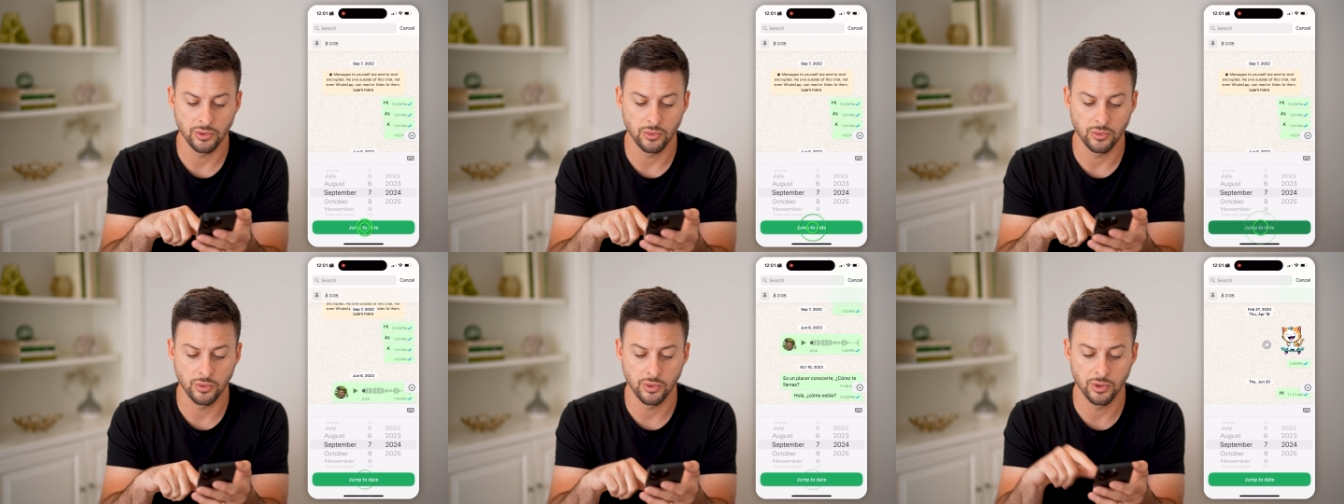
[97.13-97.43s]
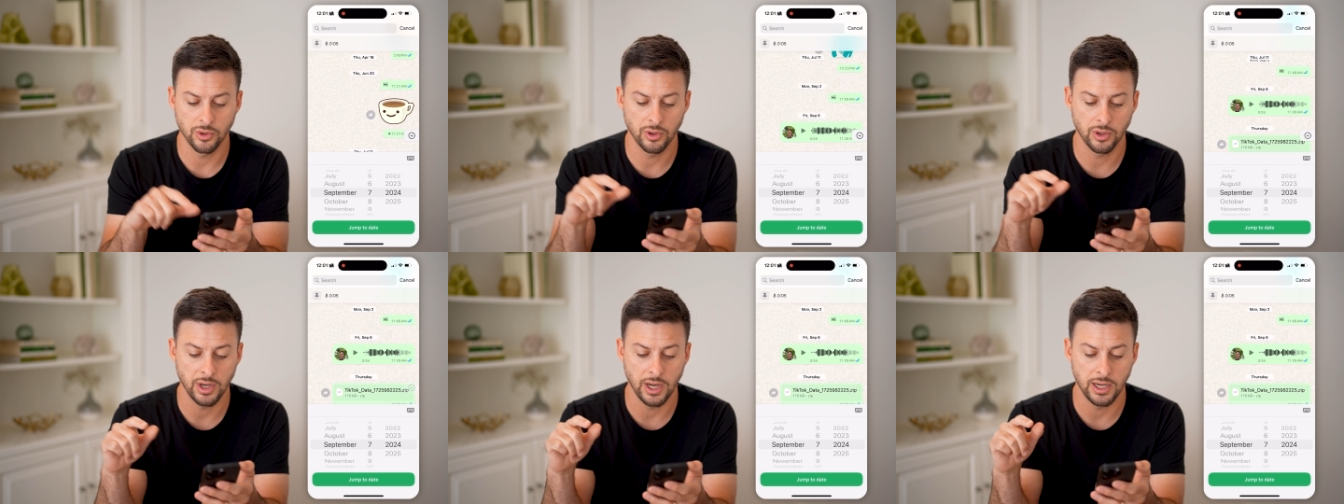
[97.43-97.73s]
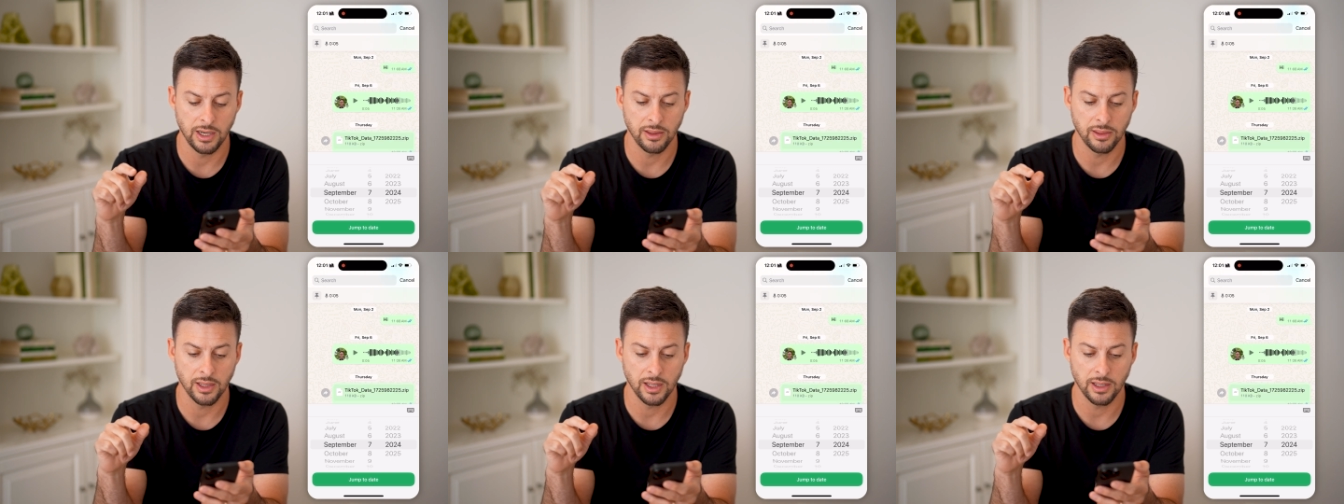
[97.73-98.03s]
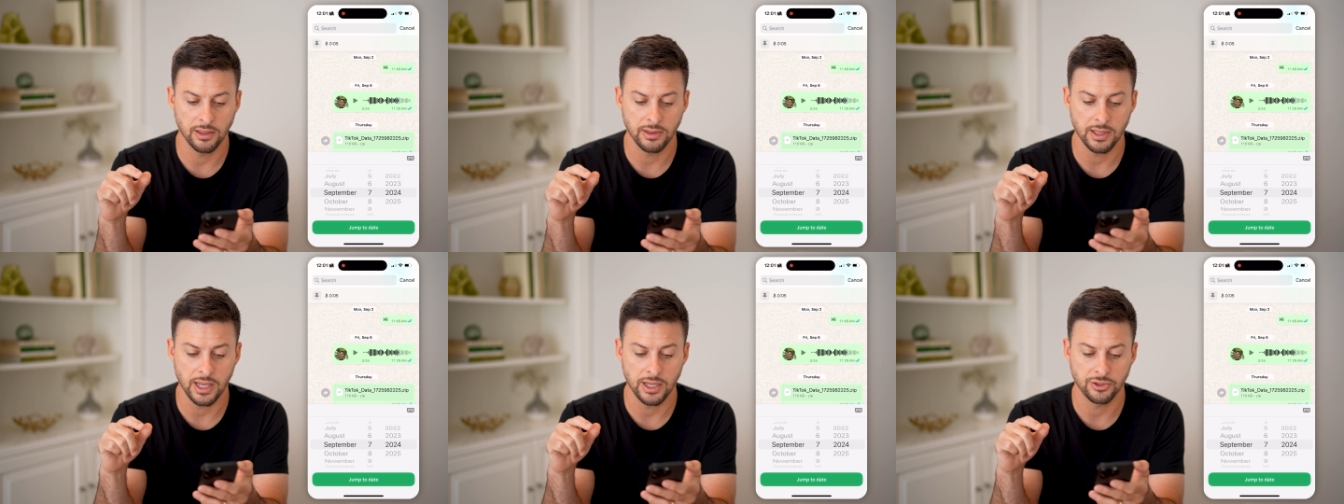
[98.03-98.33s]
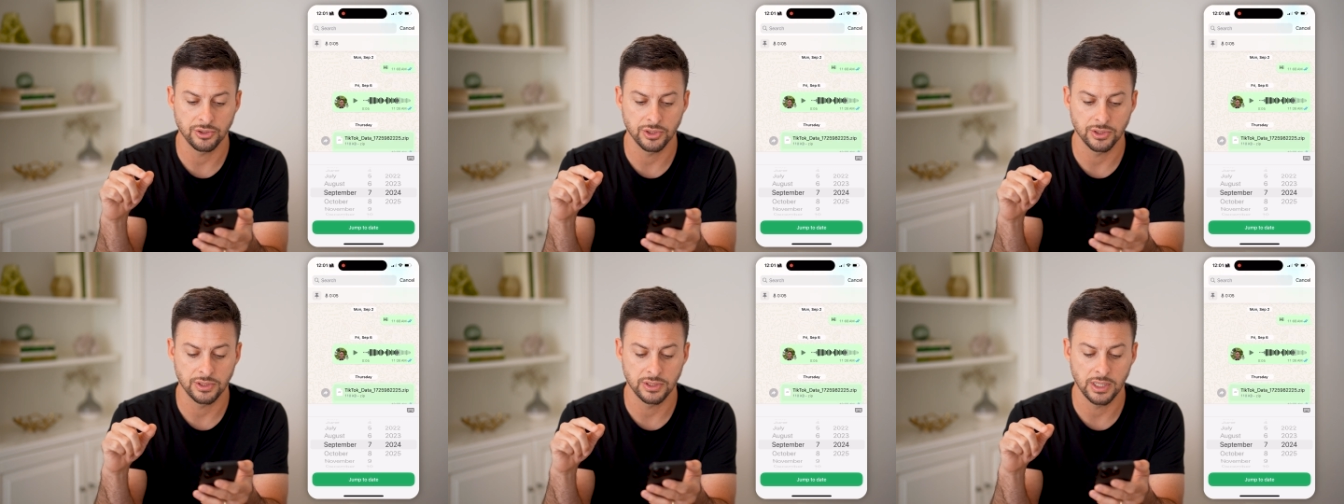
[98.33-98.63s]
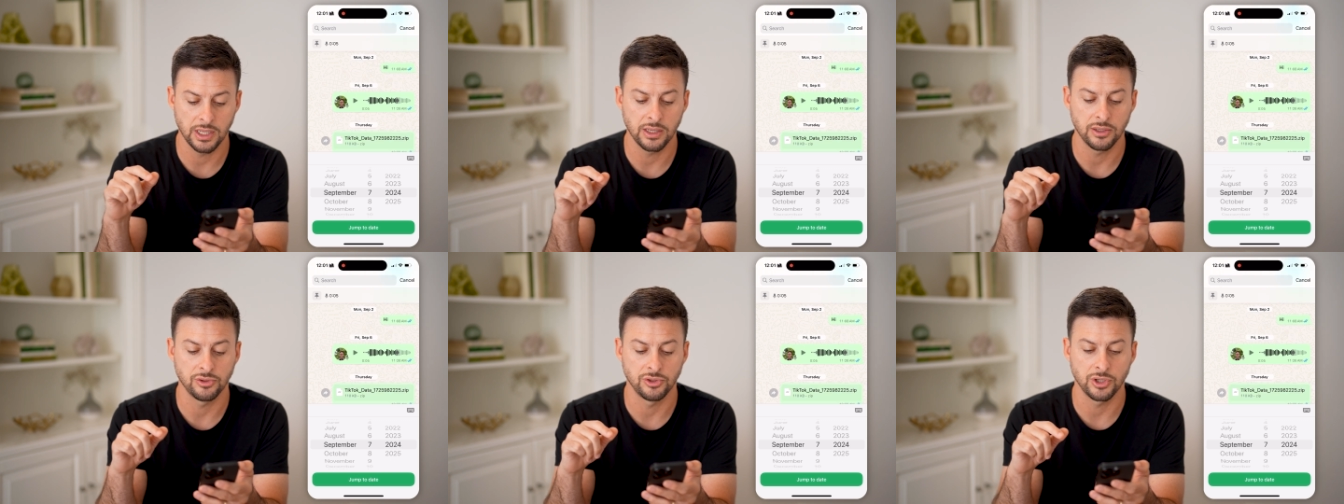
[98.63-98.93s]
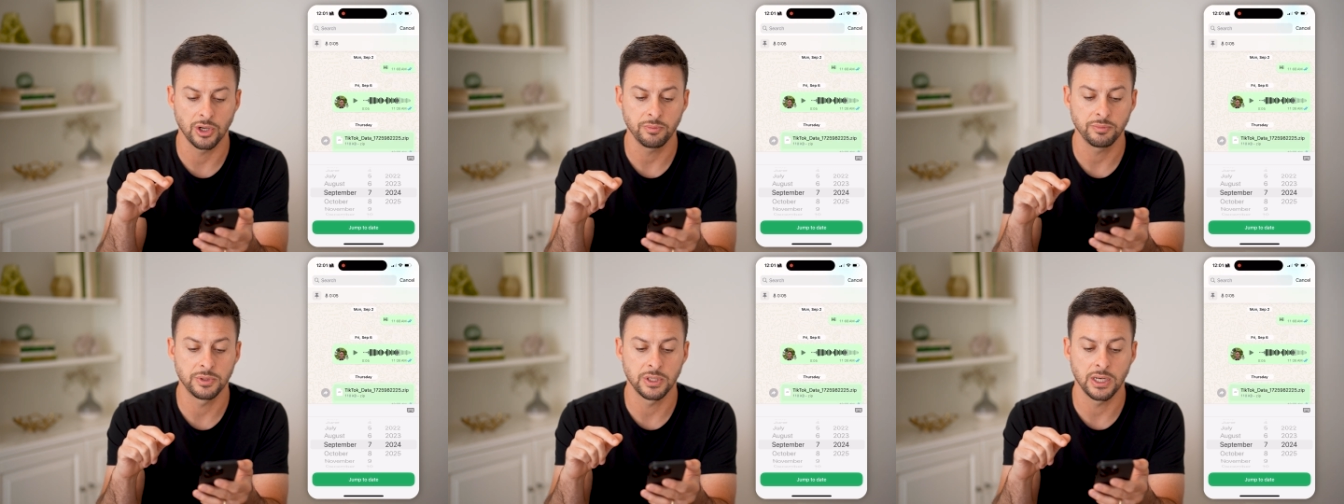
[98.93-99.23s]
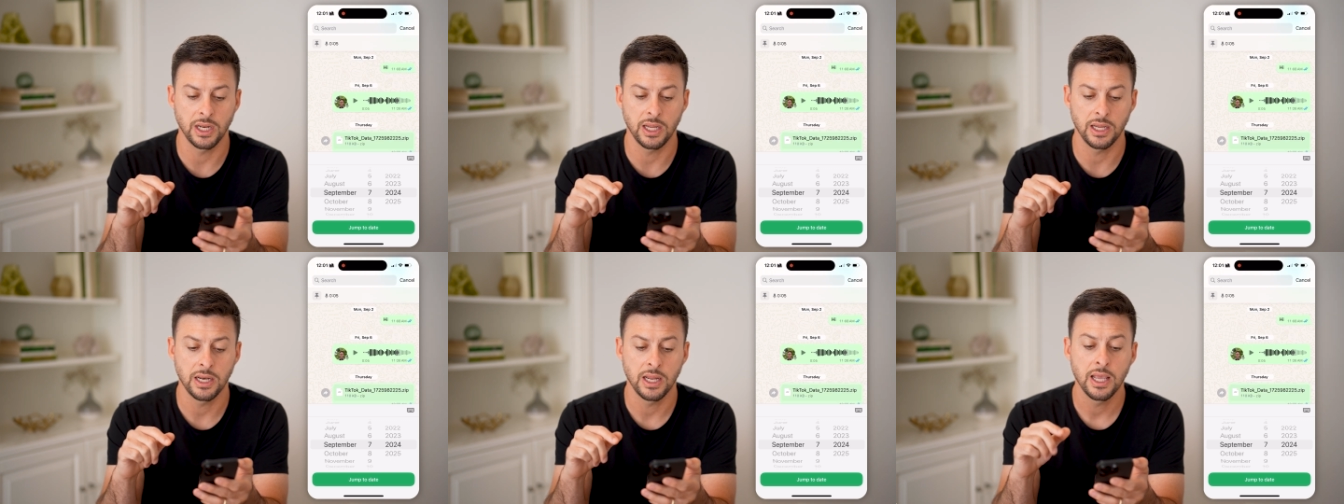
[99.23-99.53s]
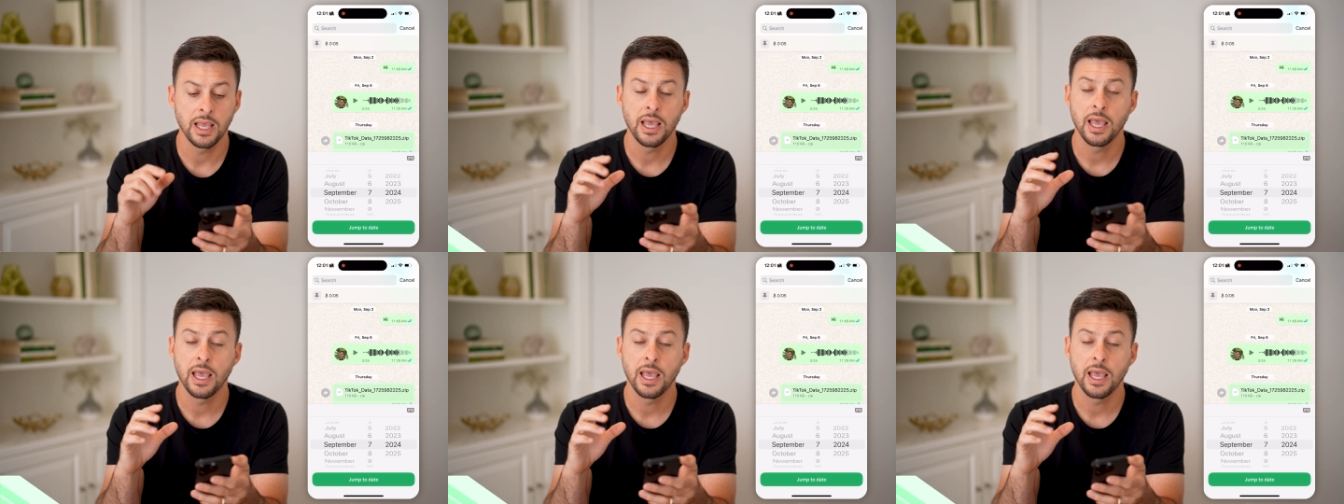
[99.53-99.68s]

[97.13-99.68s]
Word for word: or anything like that. Just hit jump to date